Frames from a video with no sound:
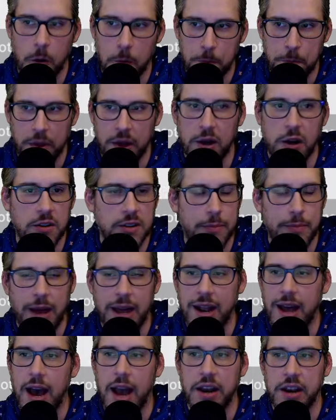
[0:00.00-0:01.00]
build. I'm
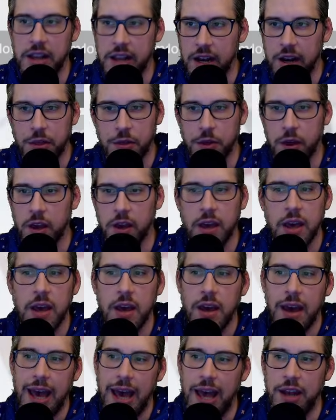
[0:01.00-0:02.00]
not hiding anything
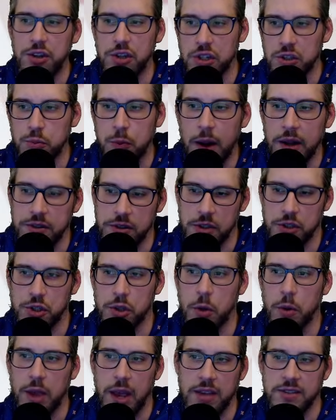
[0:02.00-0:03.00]
and just want to
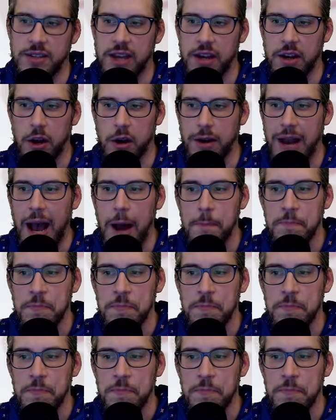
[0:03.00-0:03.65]
showcase that here. Now,